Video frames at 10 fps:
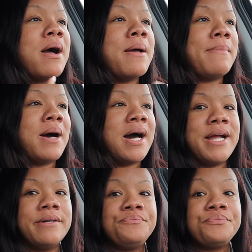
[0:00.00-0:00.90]
my
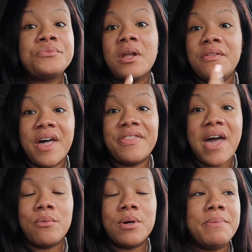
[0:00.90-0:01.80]
mind
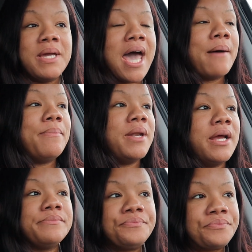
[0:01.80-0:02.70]
that would be
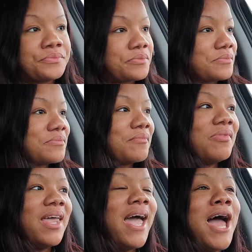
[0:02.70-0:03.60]
happening.
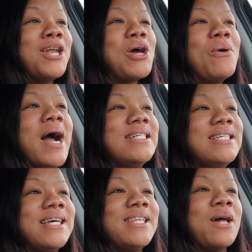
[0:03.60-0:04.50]
I had no
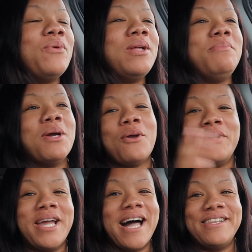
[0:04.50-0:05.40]
idea that we'd be on
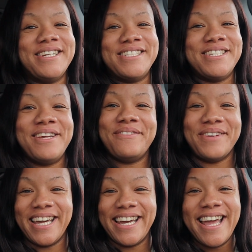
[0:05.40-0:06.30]
reality
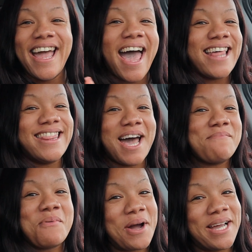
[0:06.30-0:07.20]
TV at
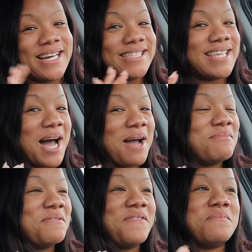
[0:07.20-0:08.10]
that point in
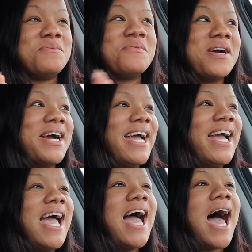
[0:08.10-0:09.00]
time in
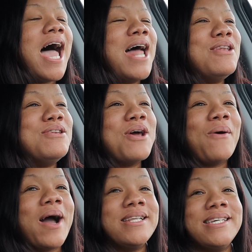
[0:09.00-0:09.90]
February. I had
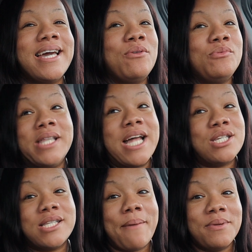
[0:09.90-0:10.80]
no idea, and that
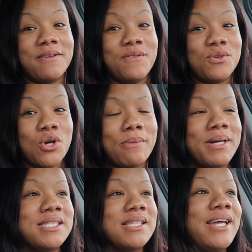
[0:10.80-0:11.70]
just happened a few short
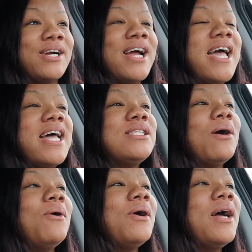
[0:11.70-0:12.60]
months later.
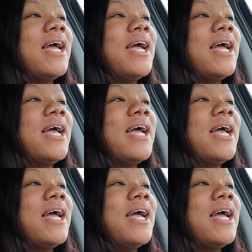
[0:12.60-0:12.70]
So